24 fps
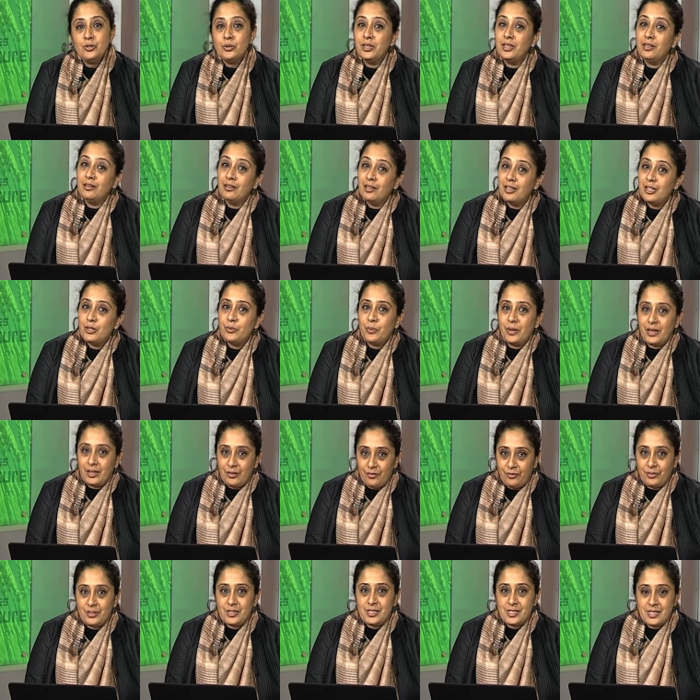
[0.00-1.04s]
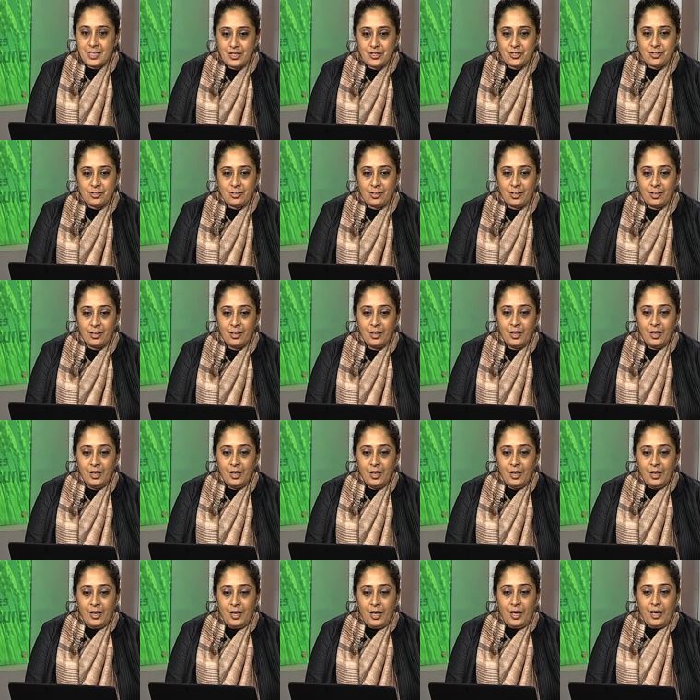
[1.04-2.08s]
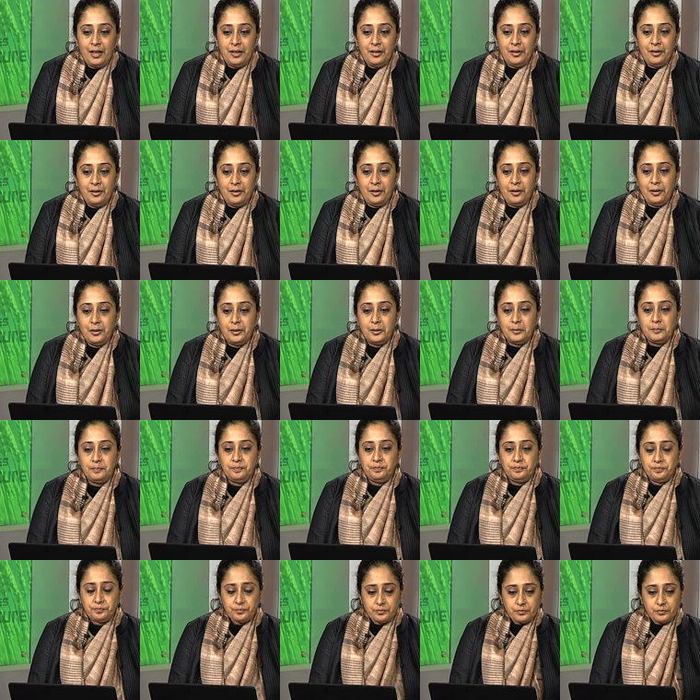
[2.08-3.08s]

to the early 21st century. And uh,